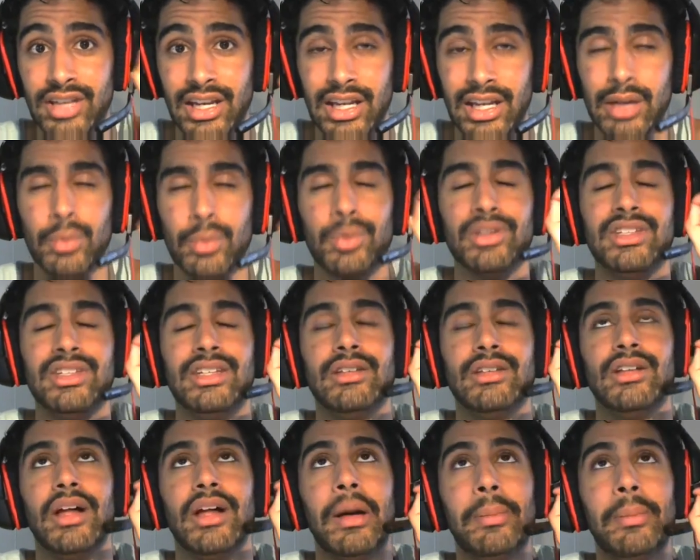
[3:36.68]
it will
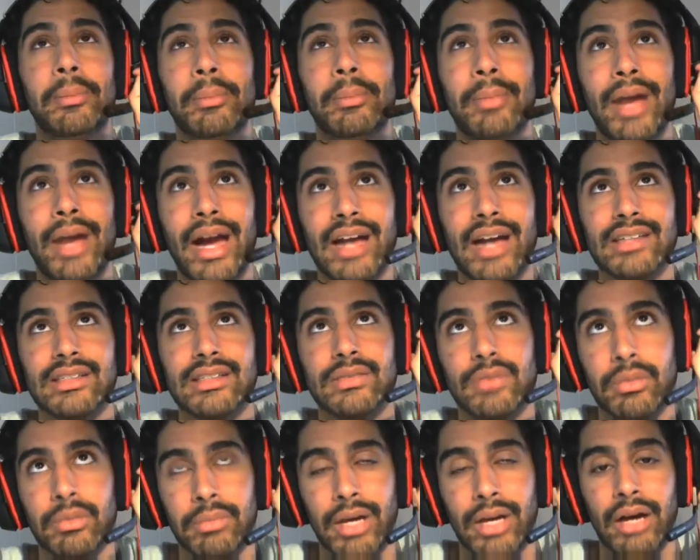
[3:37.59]
deal a massive
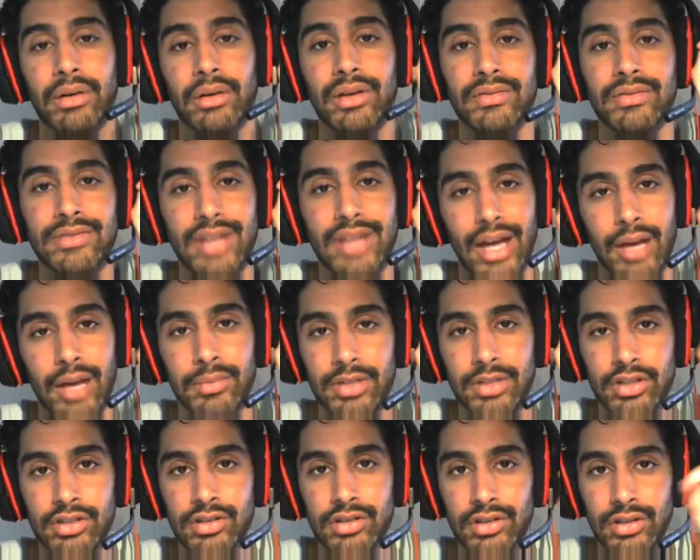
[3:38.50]
amount of
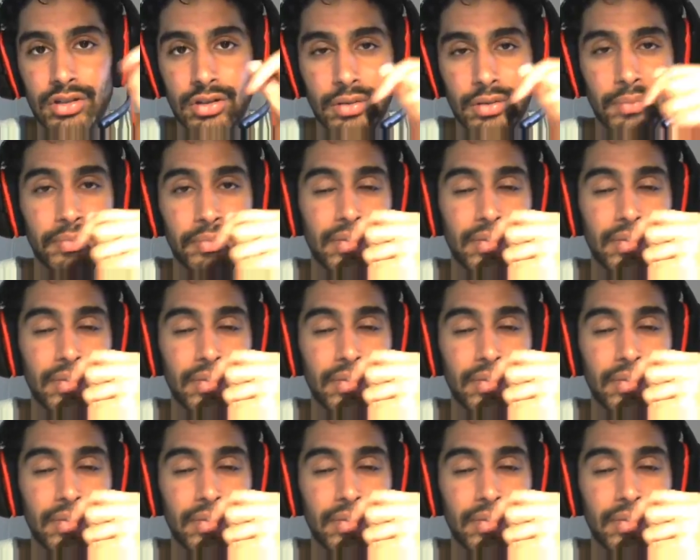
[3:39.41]
damage to you.